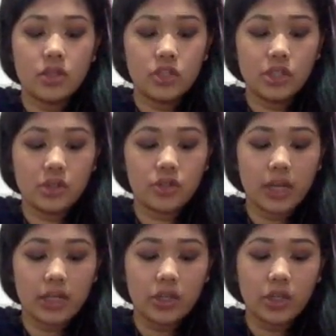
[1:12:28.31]

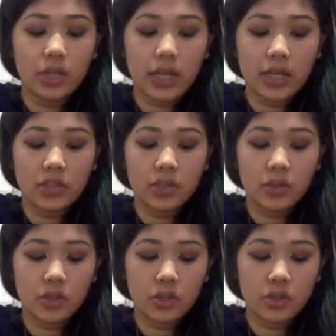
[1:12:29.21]
Children, your connection
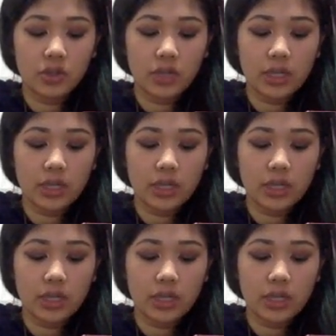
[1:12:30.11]
with children